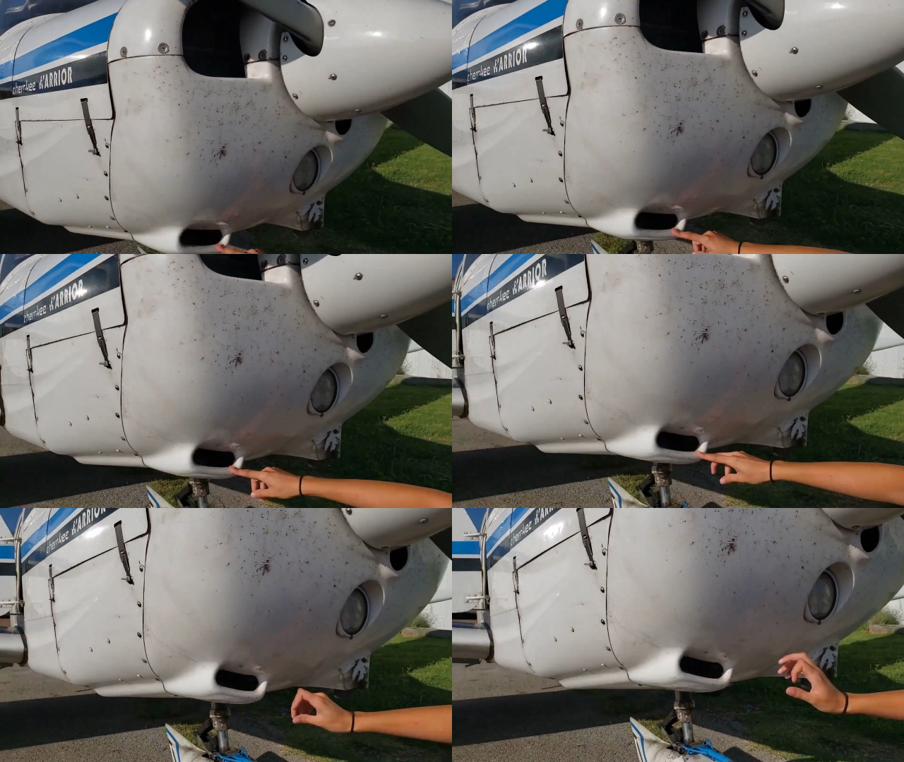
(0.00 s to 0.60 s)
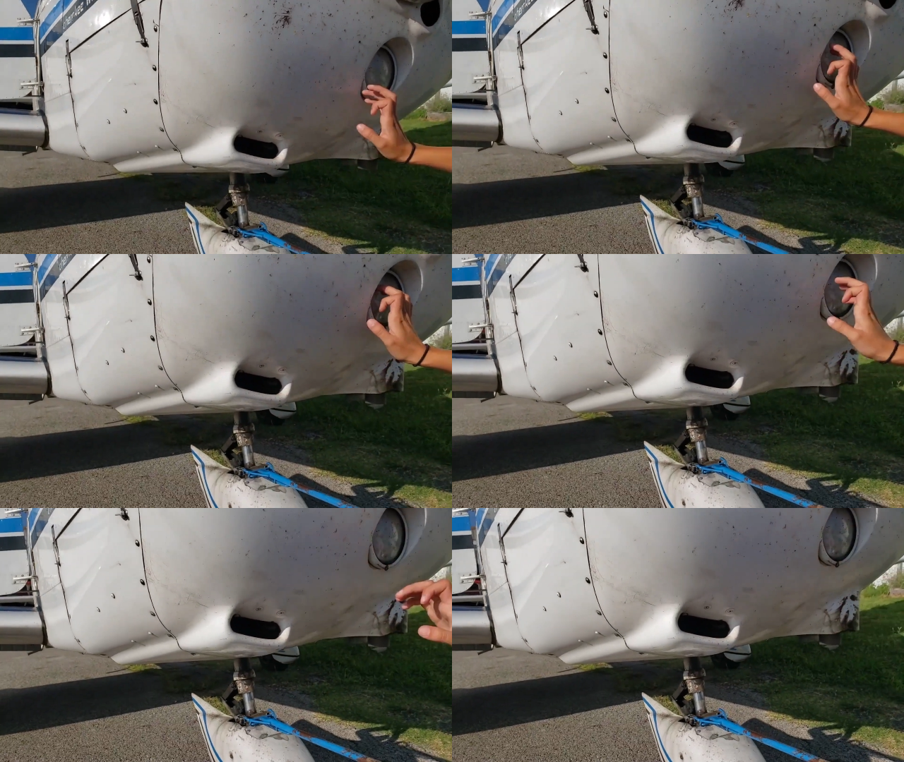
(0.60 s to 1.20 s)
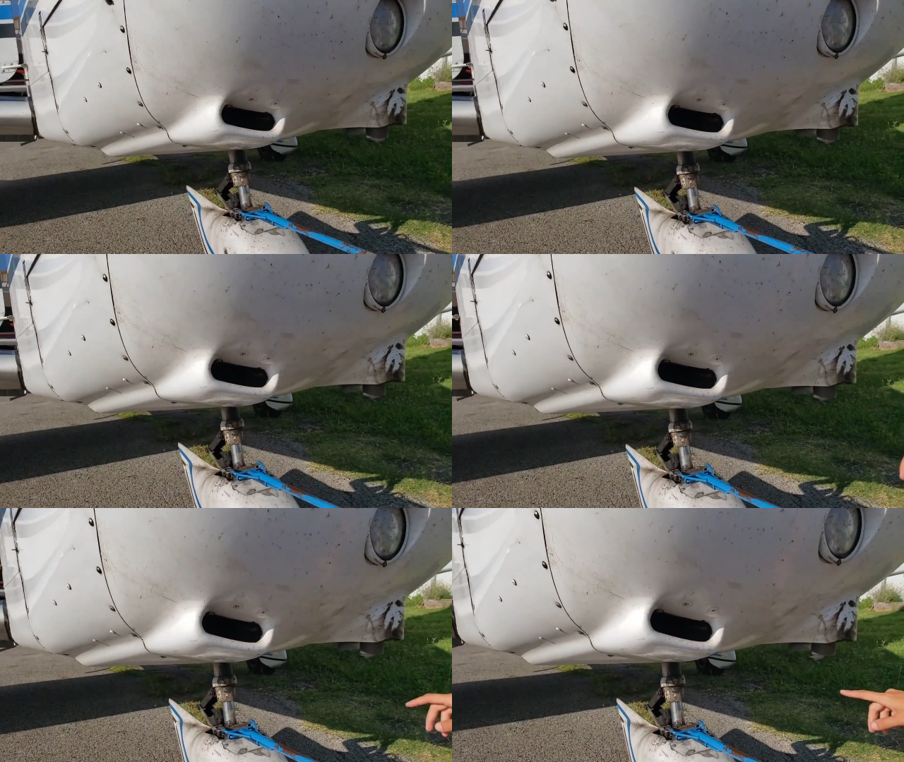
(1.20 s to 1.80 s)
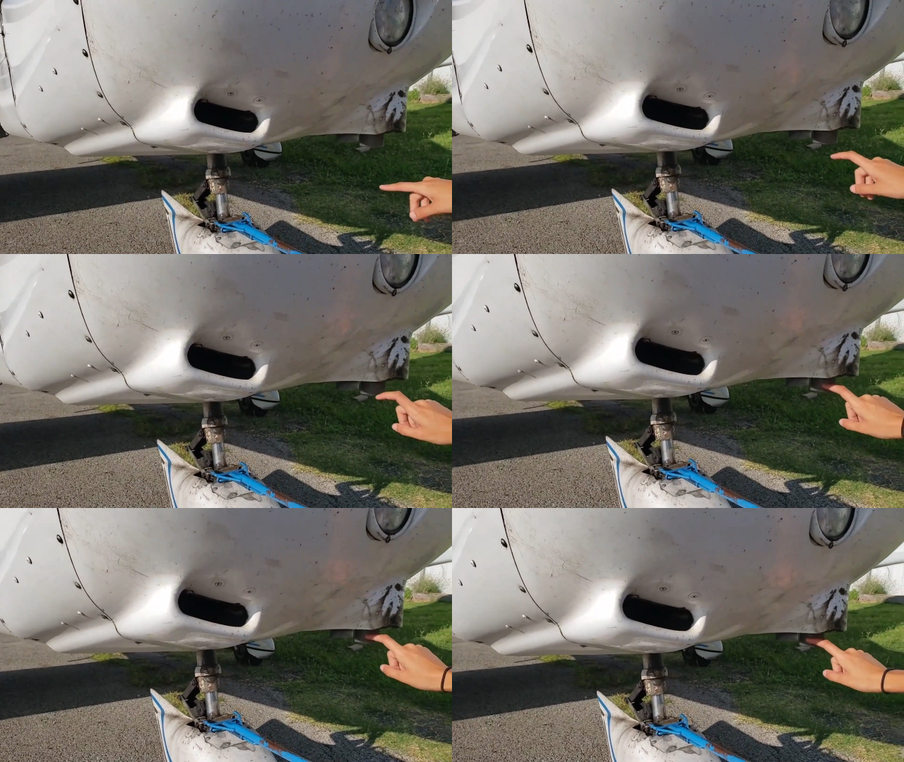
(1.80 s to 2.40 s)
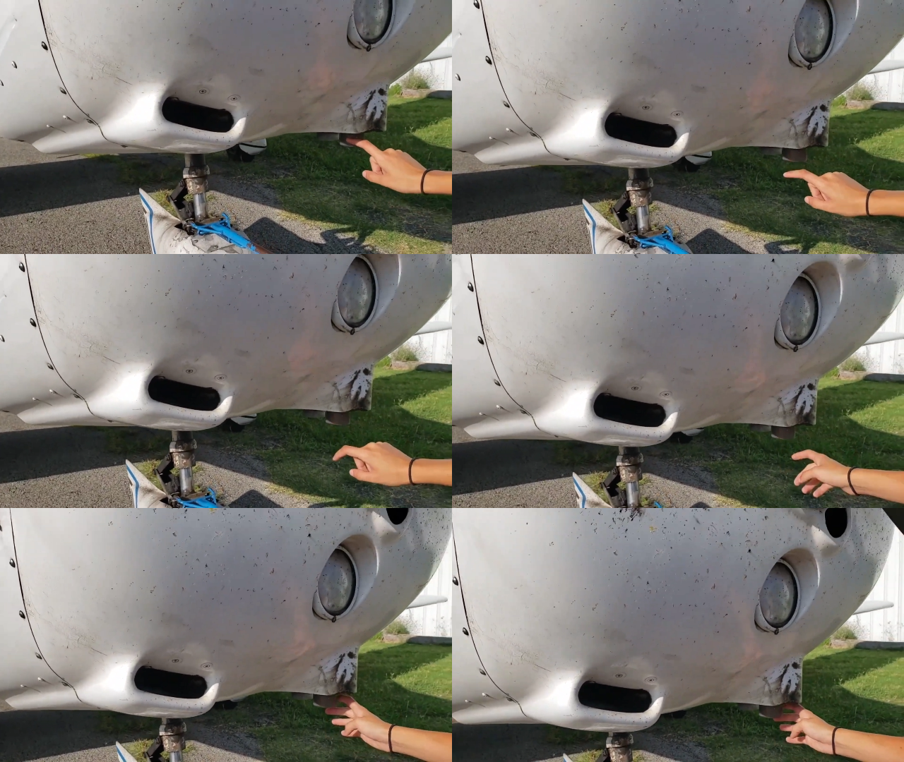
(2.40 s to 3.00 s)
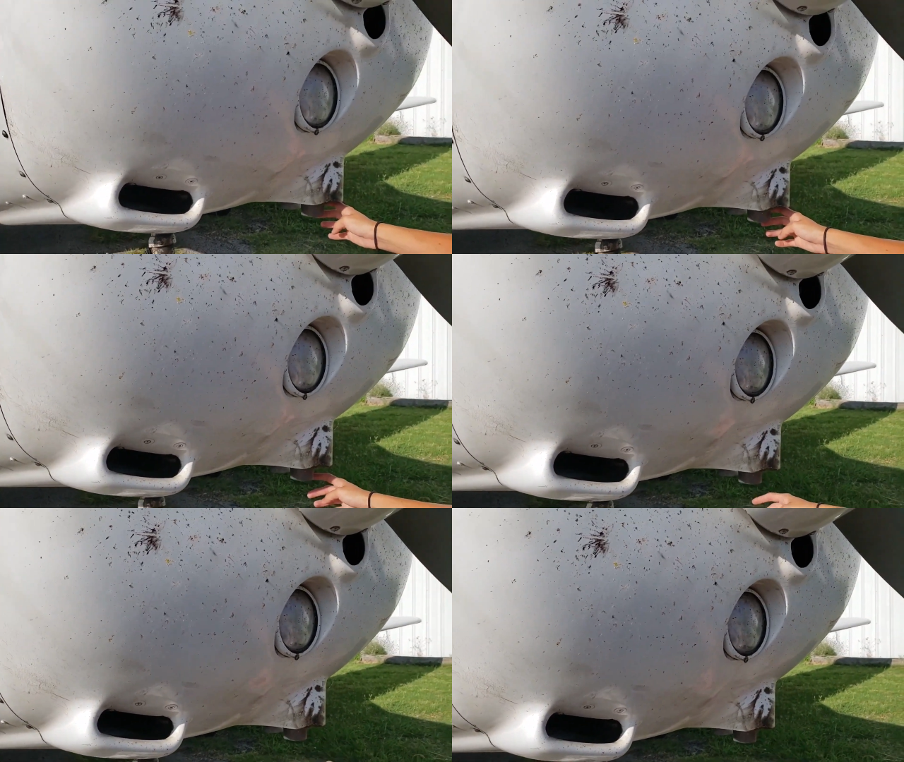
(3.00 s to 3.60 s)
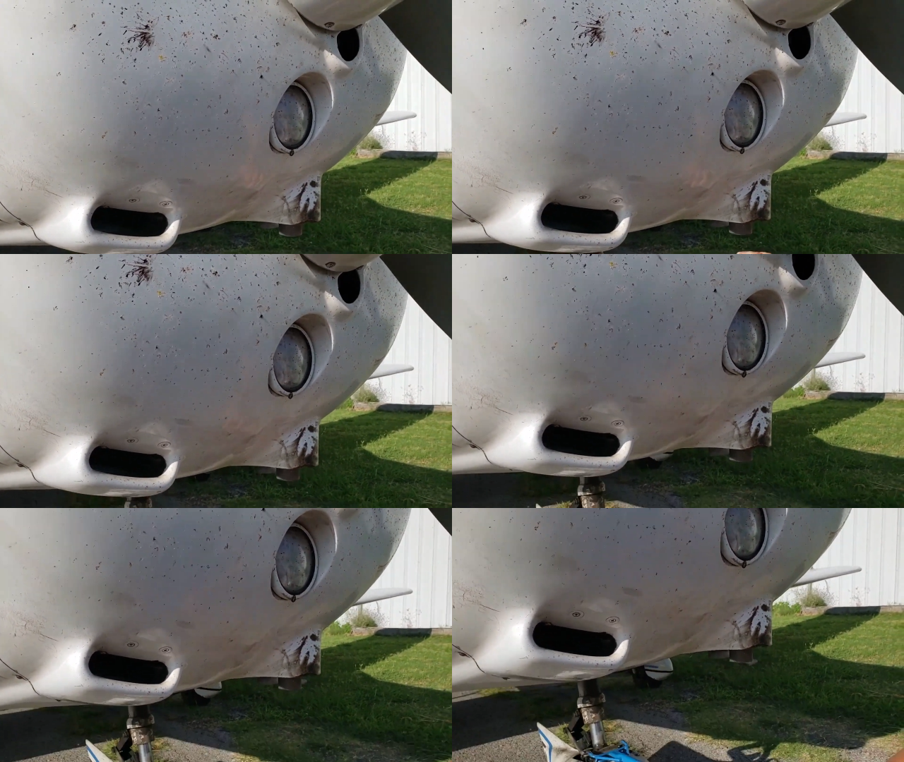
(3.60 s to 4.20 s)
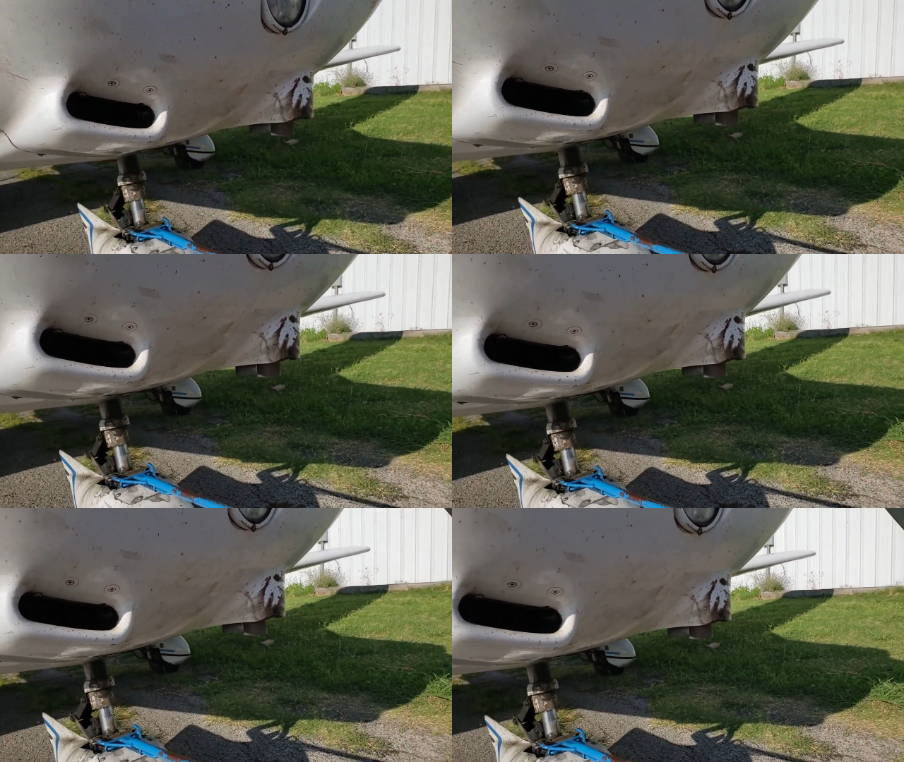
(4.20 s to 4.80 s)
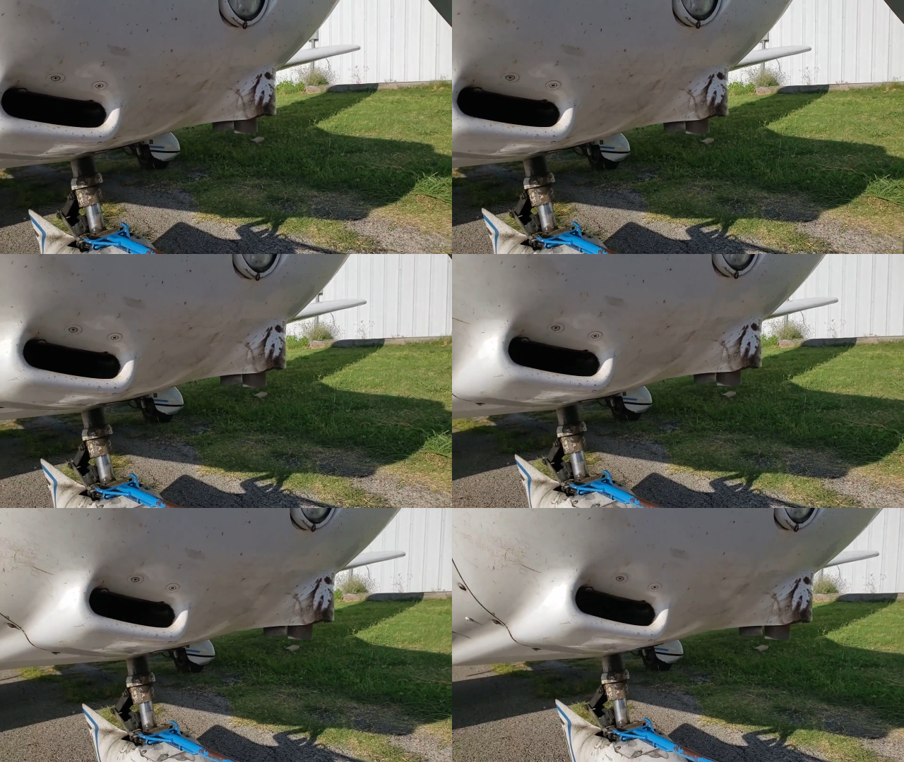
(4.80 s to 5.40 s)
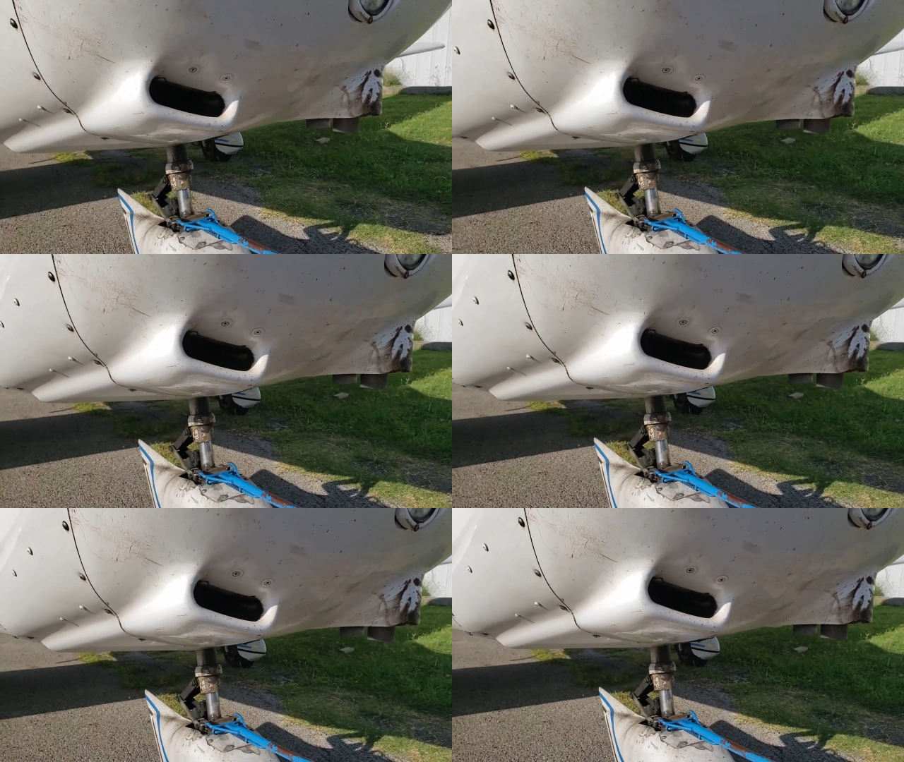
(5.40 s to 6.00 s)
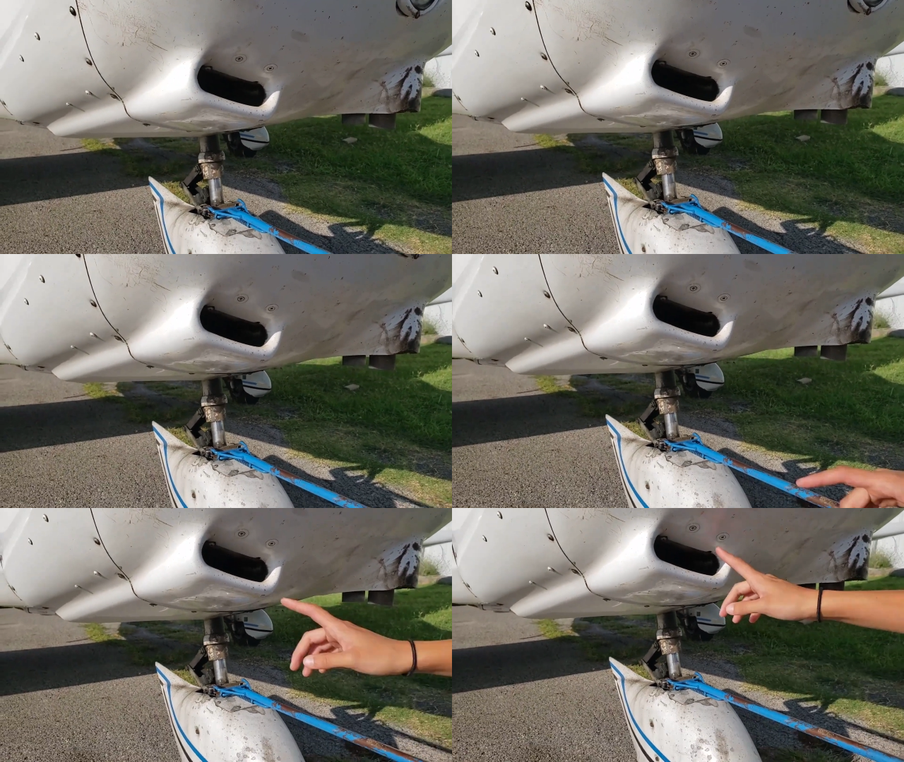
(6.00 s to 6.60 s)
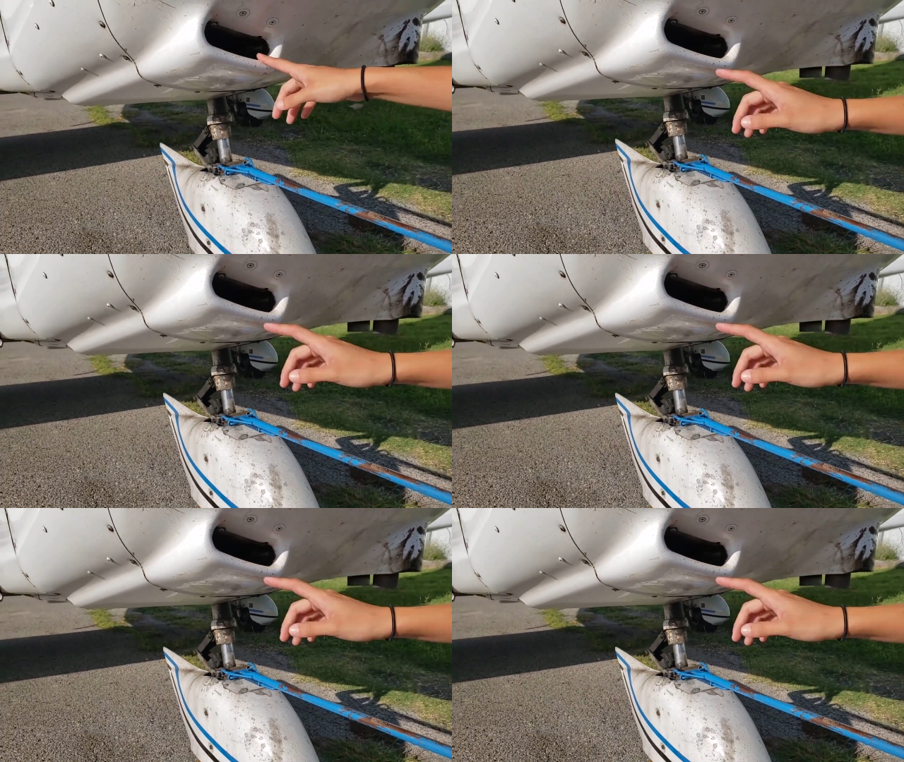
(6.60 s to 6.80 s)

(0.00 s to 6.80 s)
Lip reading: Nobody's mouth can be seen.